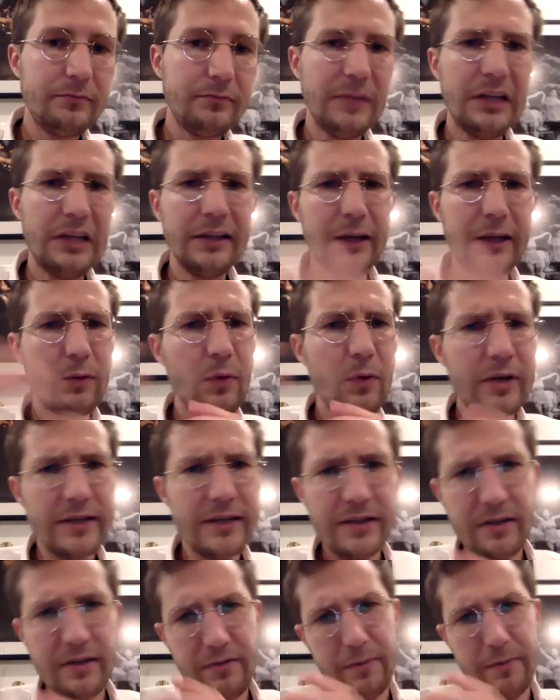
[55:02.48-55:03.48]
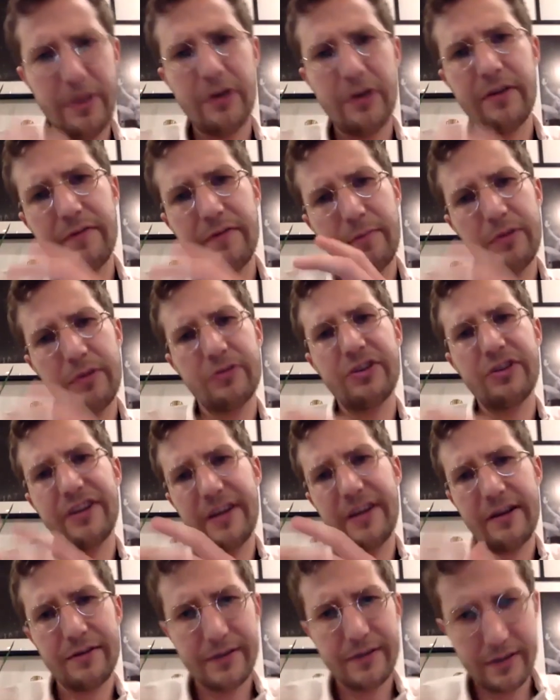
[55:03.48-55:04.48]
and like, what is a reparative approach to
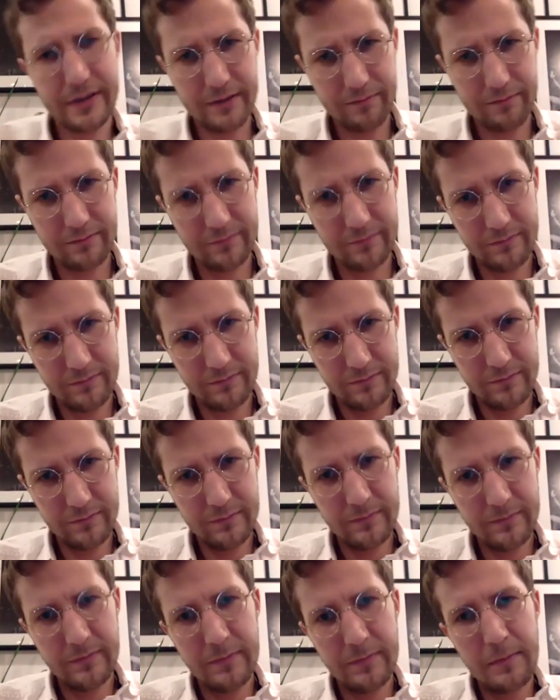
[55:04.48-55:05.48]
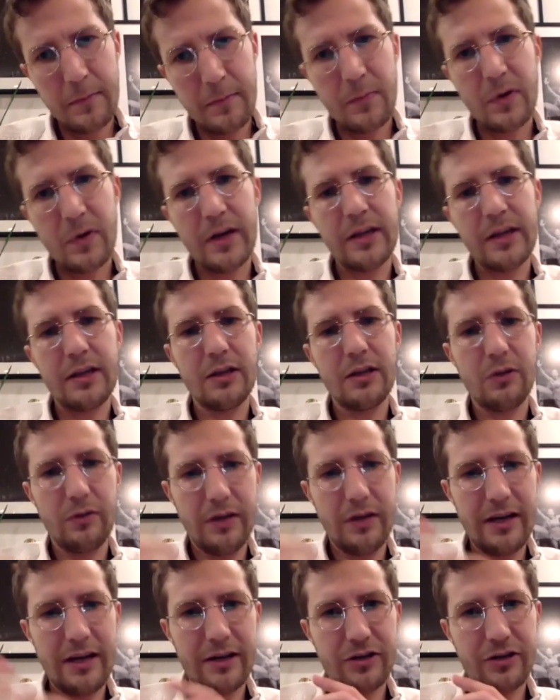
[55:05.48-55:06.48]
housing? Right, that
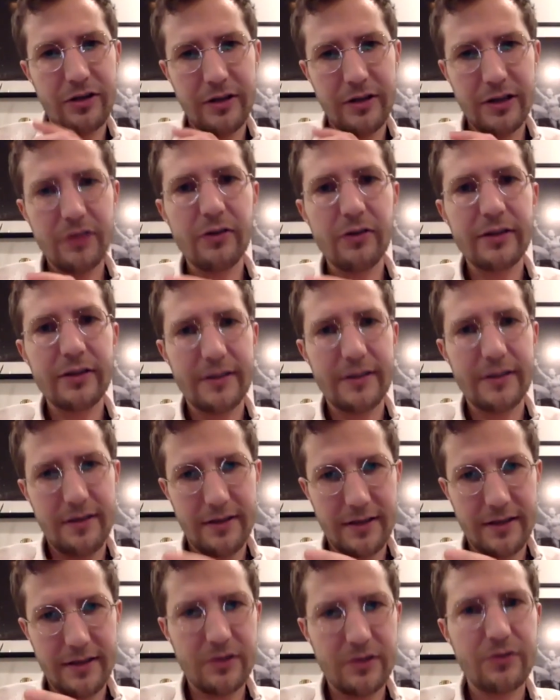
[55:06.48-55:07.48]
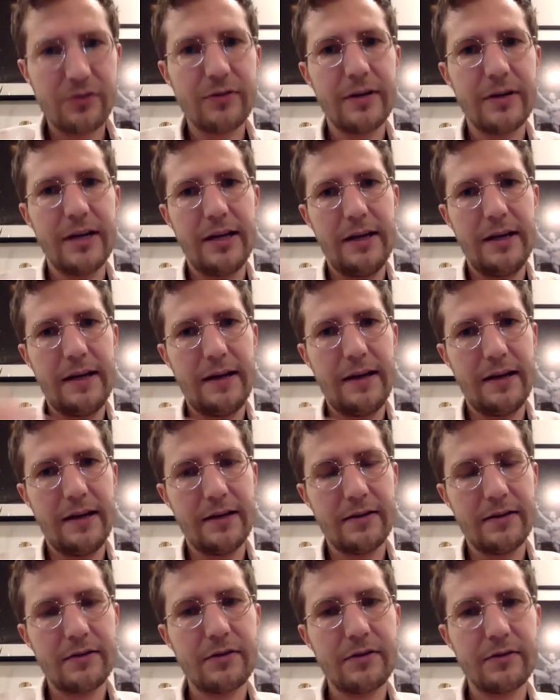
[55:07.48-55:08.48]
actually looks at this history
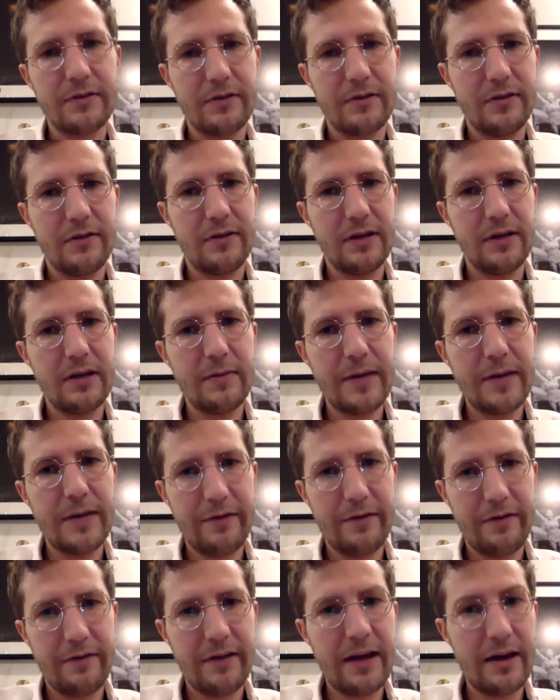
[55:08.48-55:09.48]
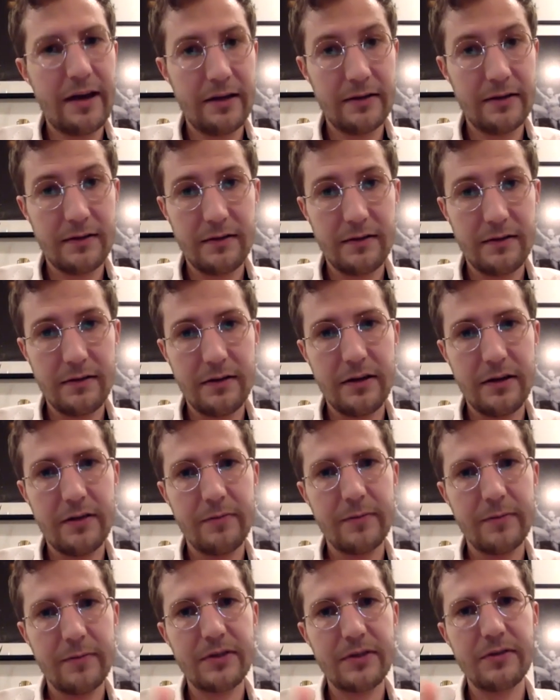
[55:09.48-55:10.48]
and starts to think about that.
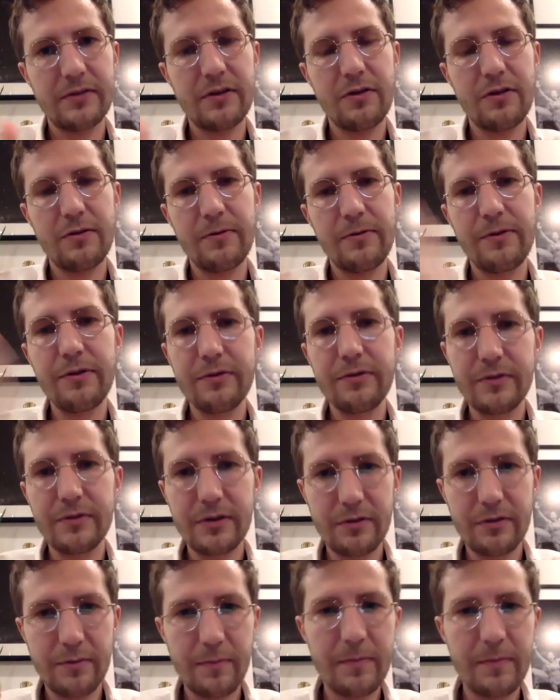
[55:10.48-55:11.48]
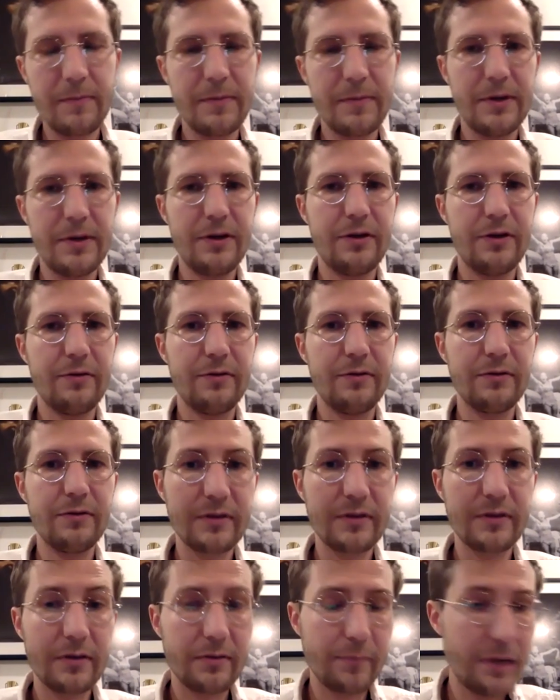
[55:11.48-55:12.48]
So those are
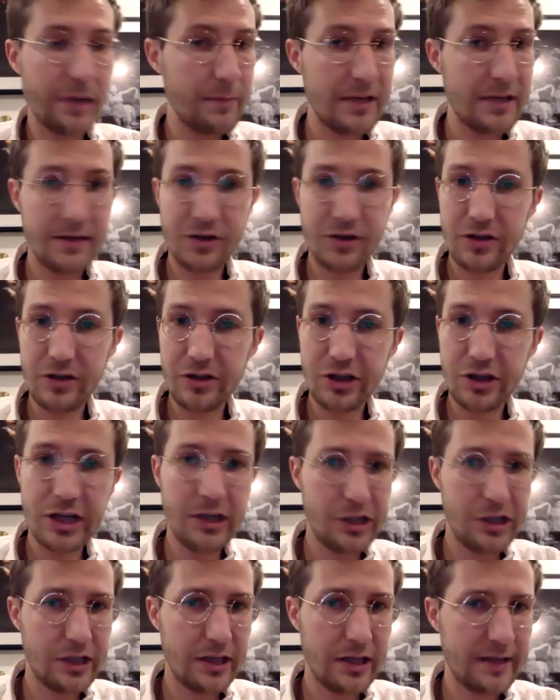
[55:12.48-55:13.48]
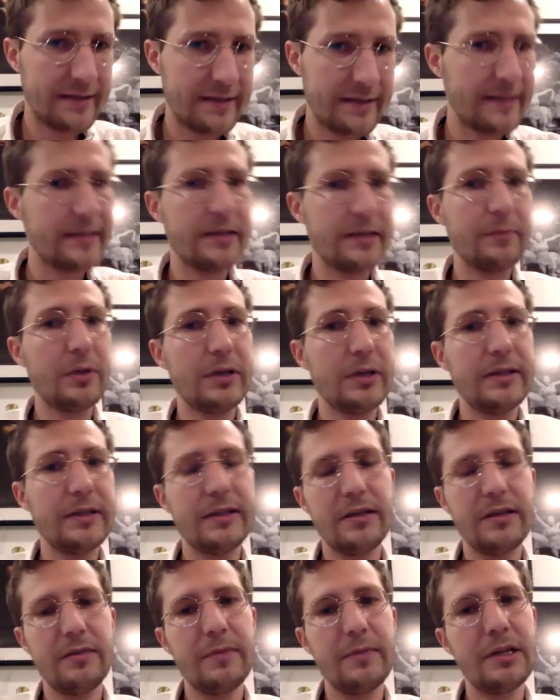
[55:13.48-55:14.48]
maybe just changing existing
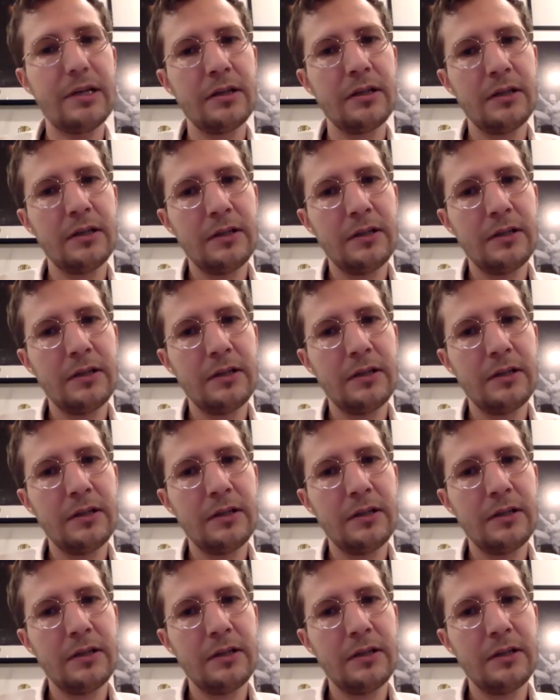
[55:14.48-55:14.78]
policy a bit,